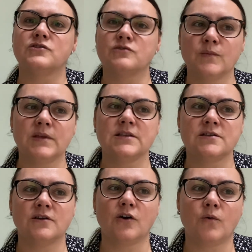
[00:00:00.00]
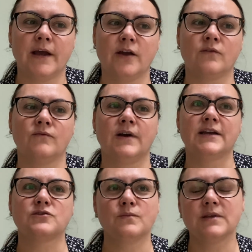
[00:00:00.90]
Something's not quite gone
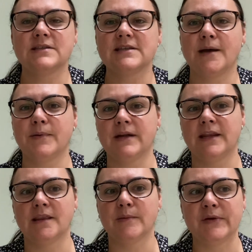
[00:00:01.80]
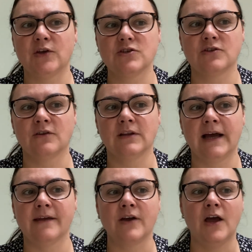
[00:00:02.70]
right. Something's happened in their personal life.